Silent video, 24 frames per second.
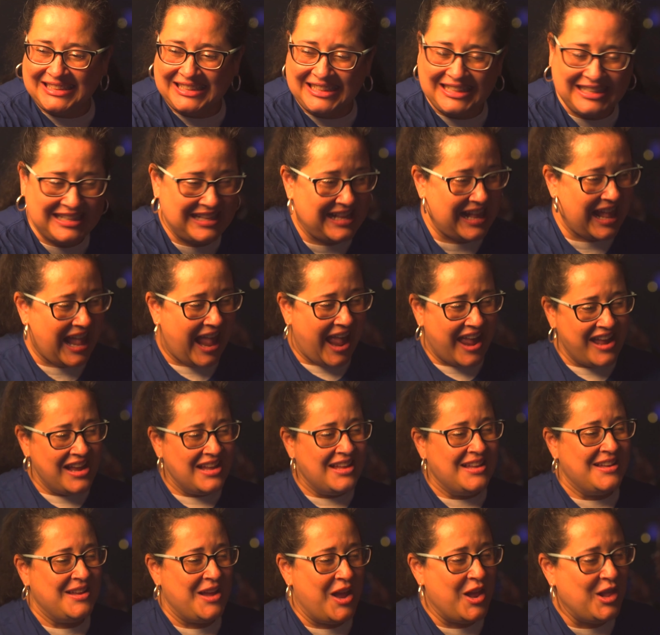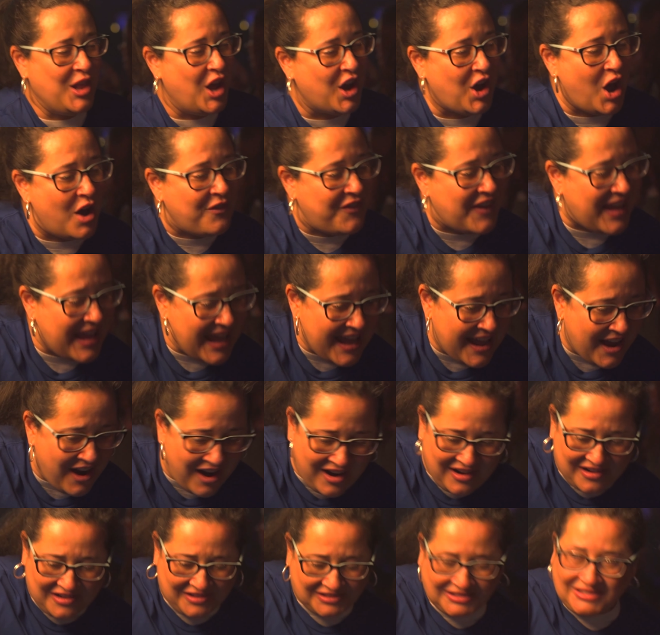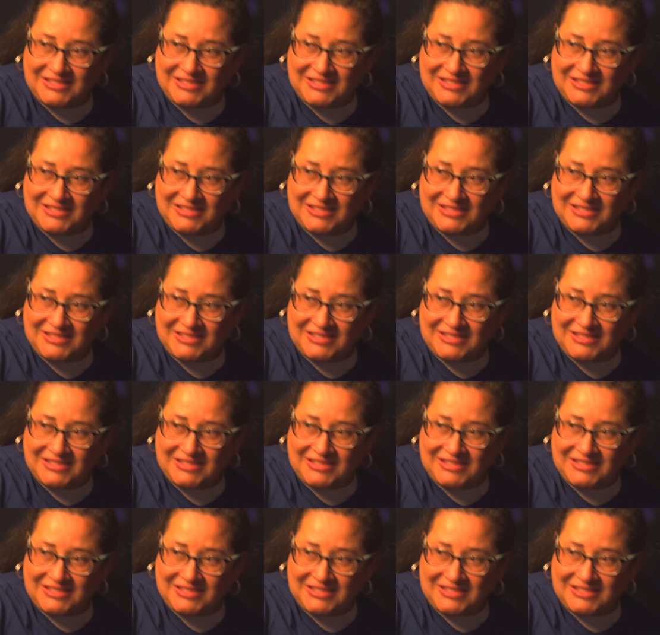and experiences that shows the commitment that